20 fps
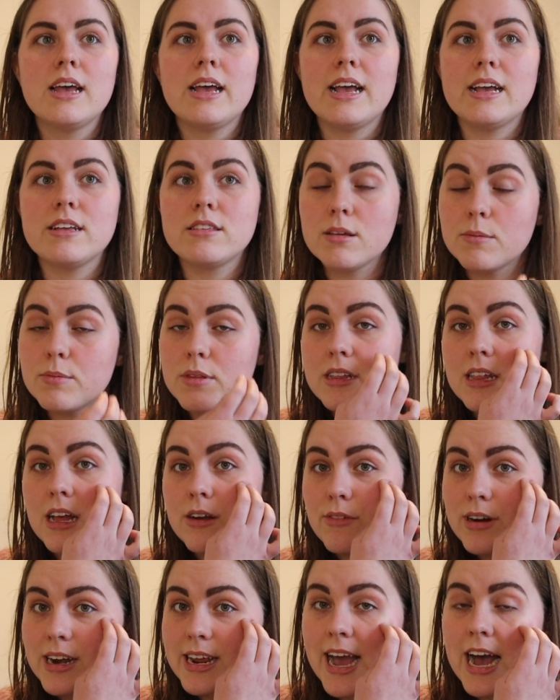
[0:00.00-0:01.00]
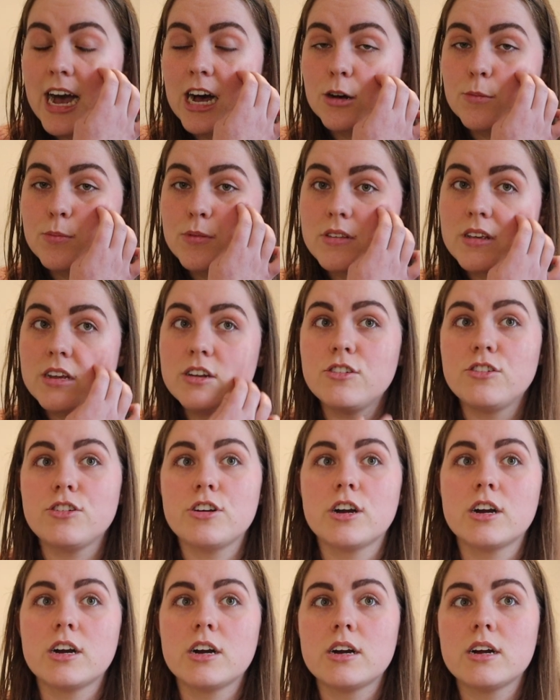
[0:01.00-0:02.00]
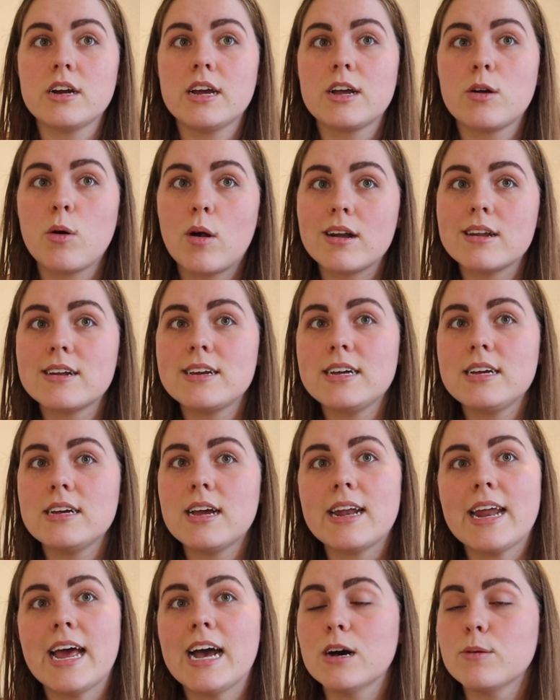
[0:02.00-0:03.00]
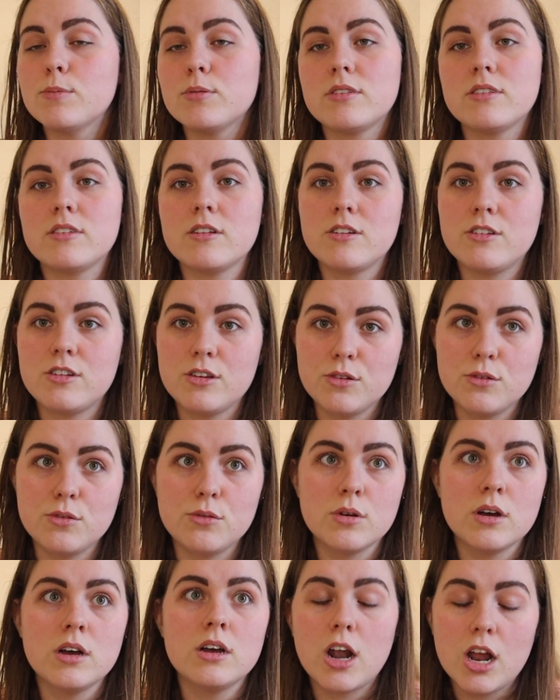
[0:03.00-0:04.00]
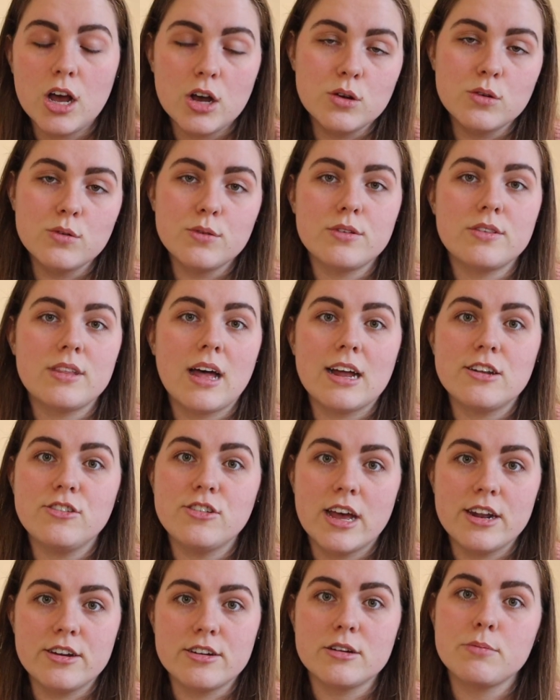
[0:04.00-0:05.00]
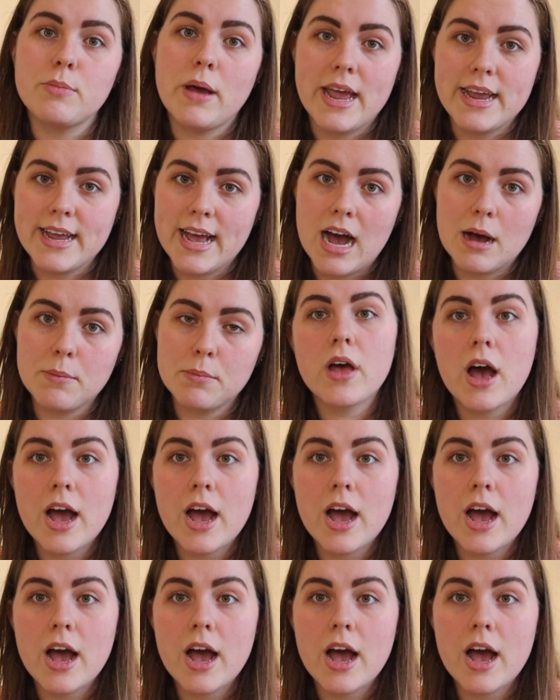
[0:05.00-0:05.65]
is something that really helps ensure equality and helps to close that gendered pay gap.